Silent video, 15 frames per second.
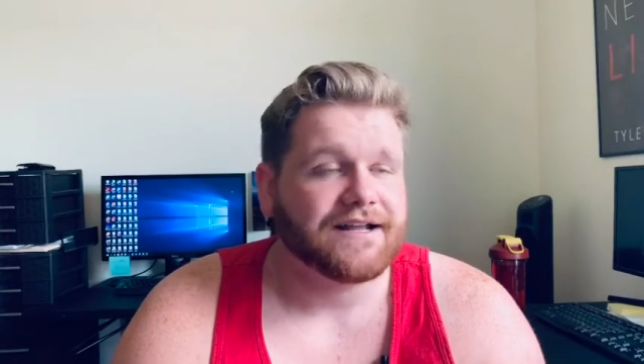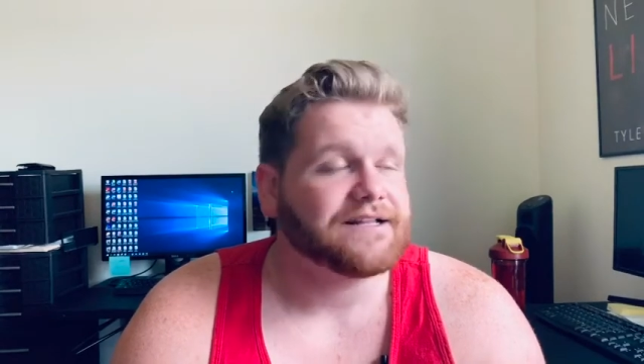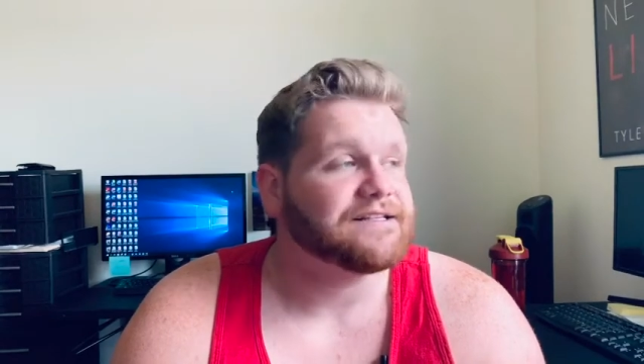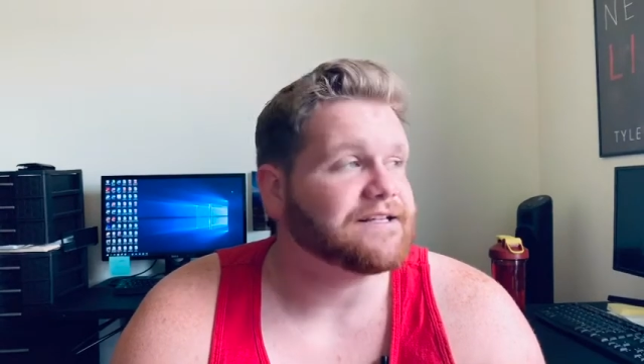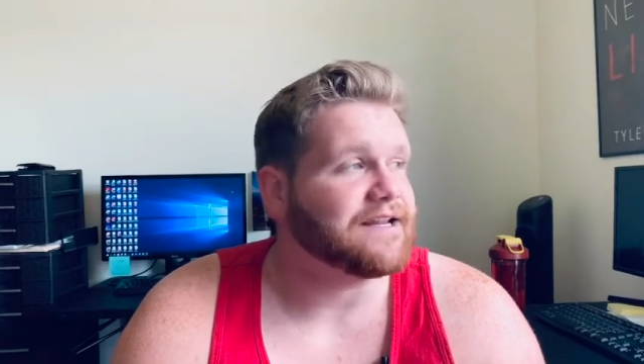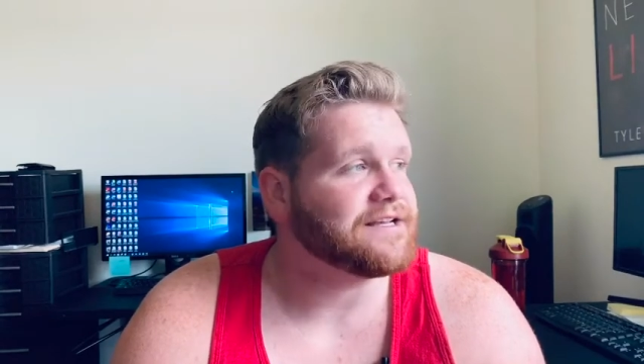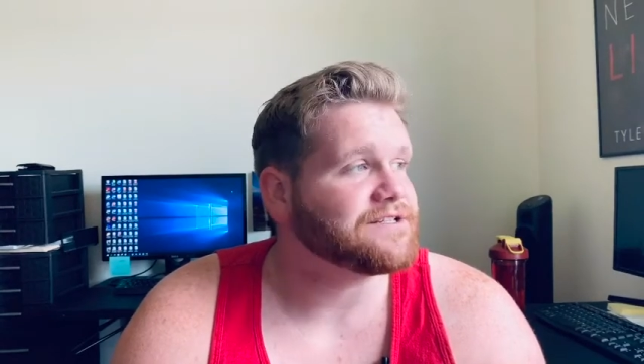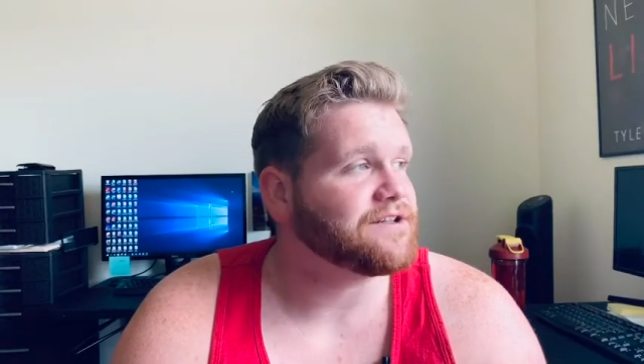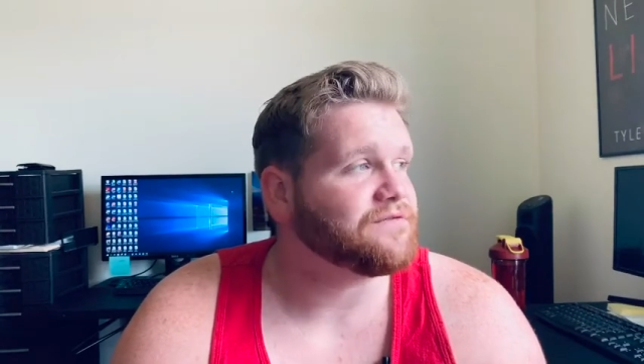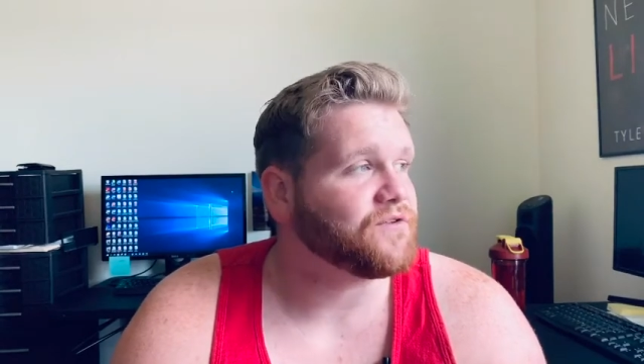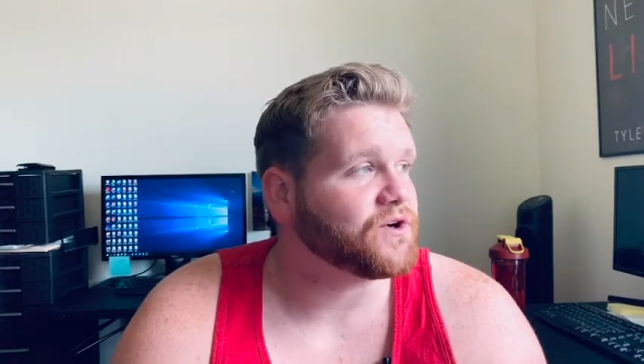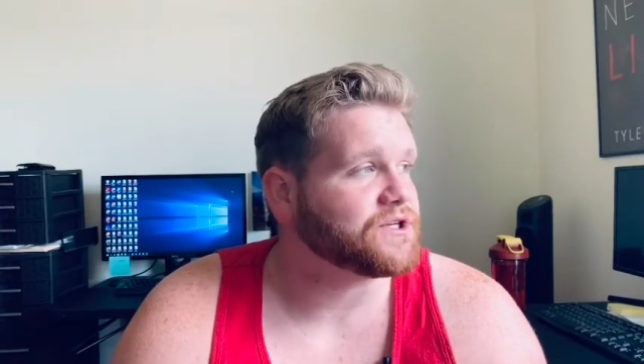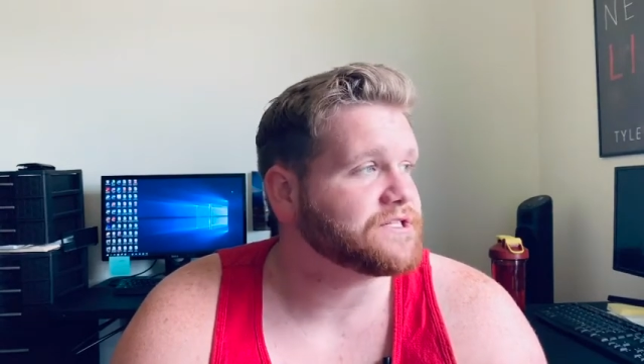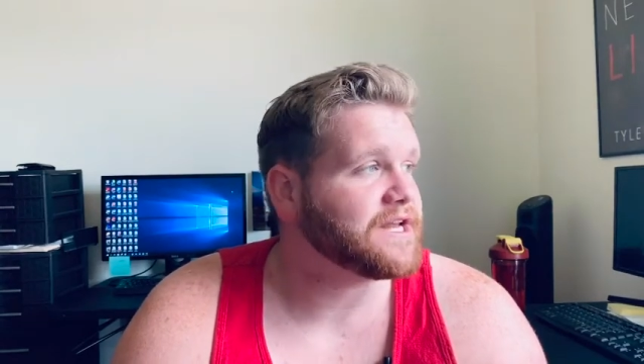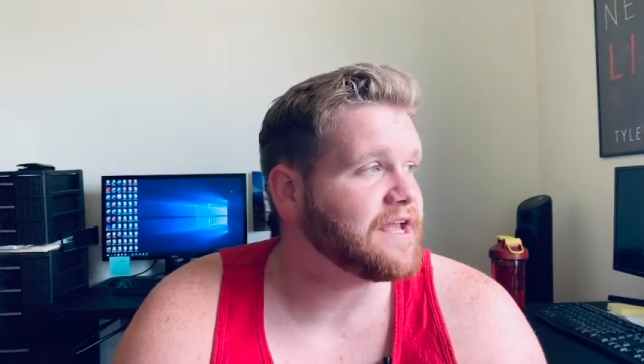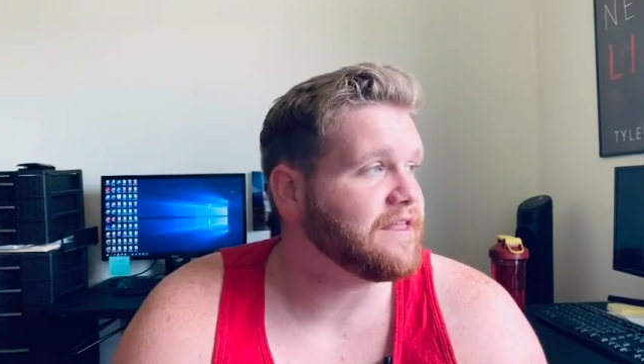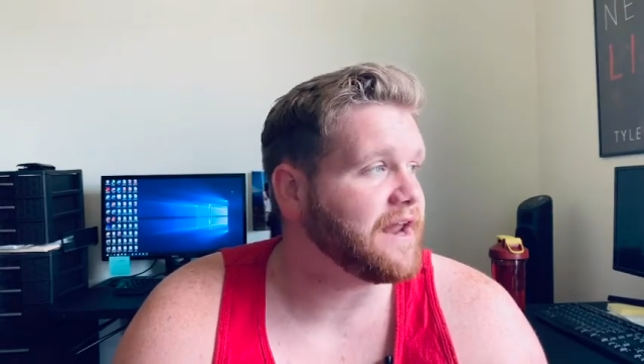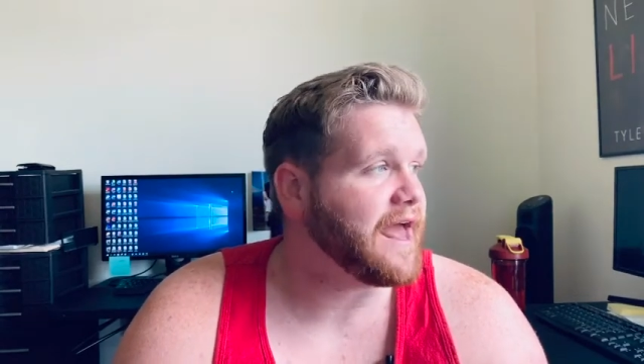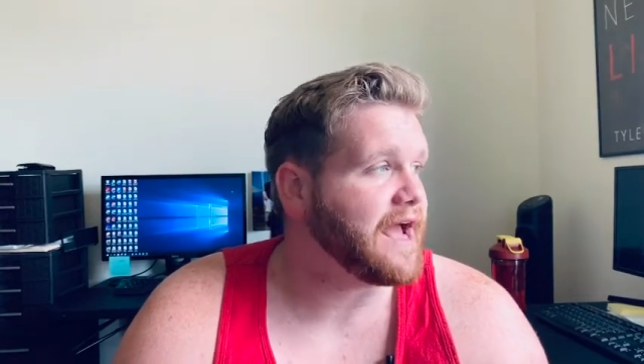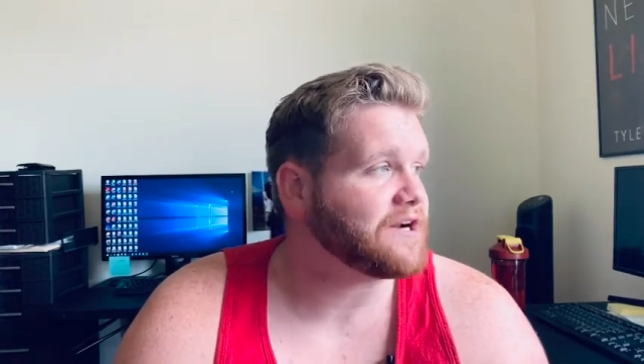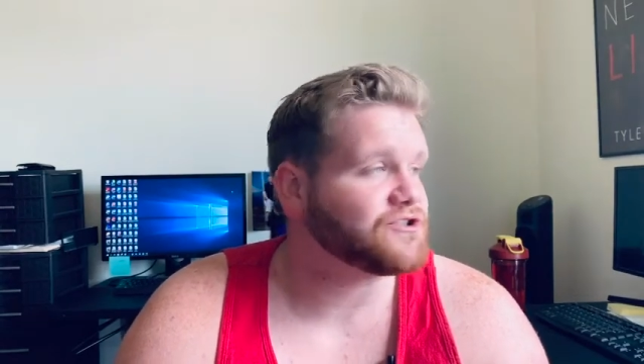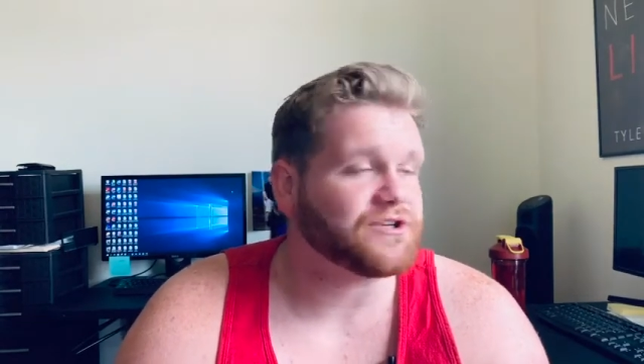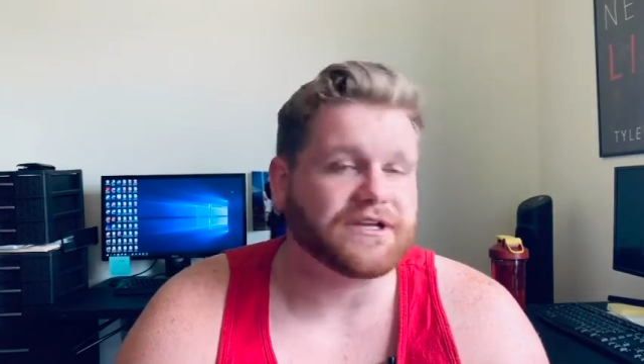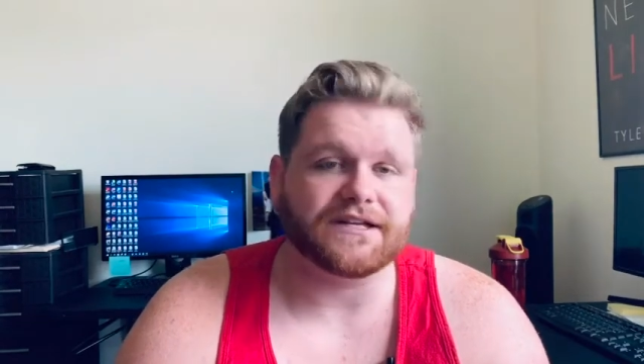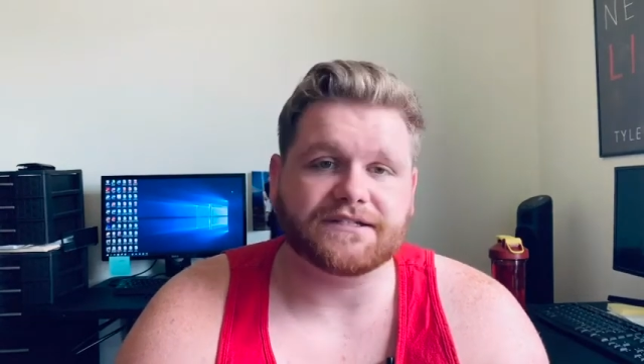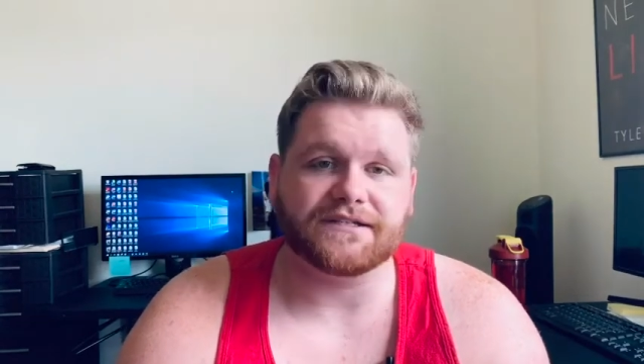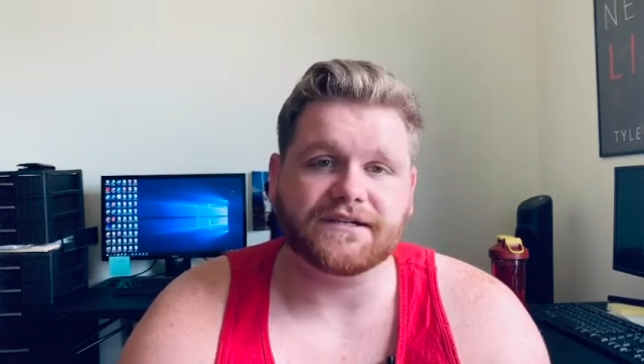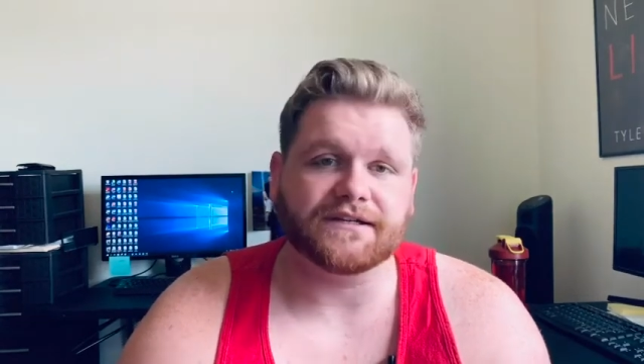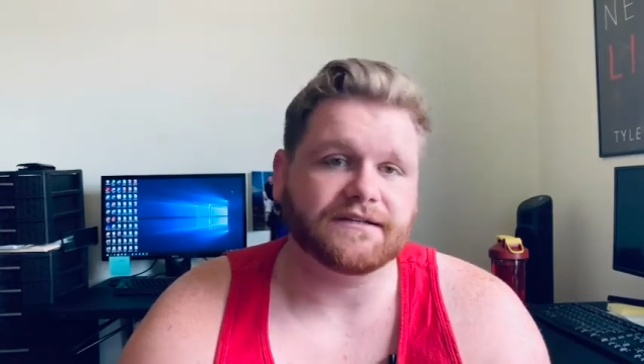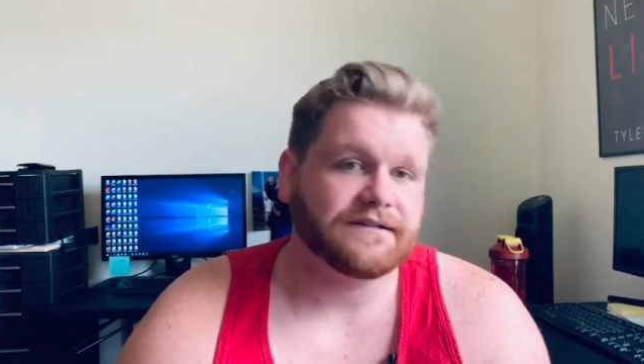Today's the first day that I actually get
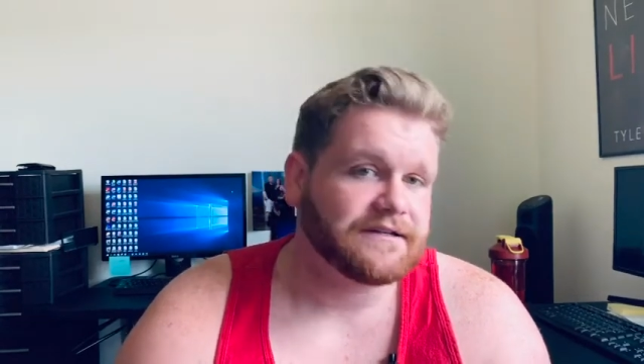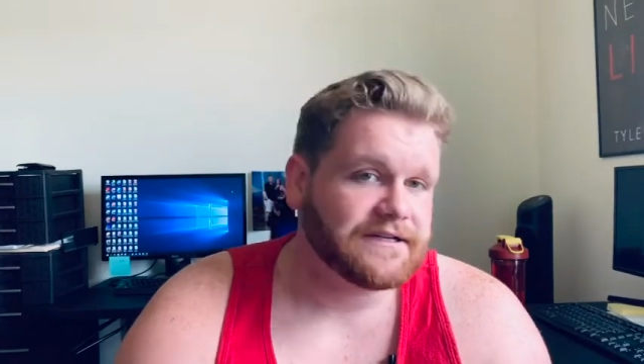to